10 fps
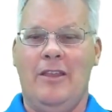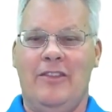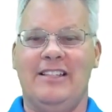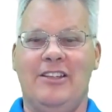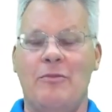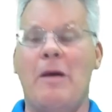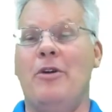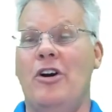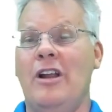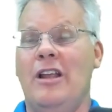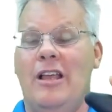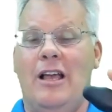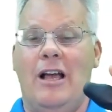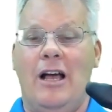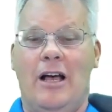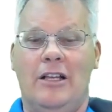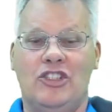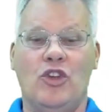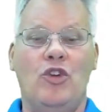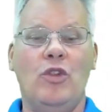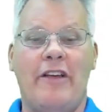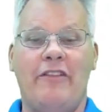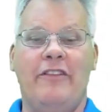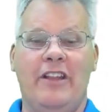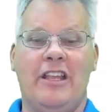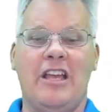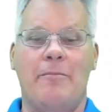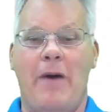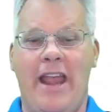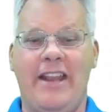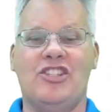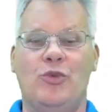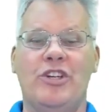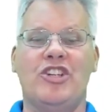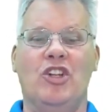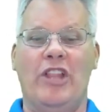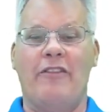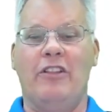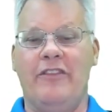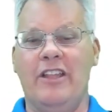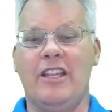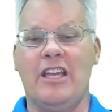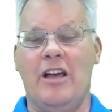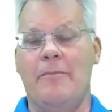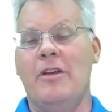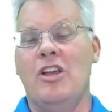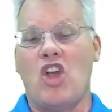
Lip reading: This, remember, so new level of income minus original level of income.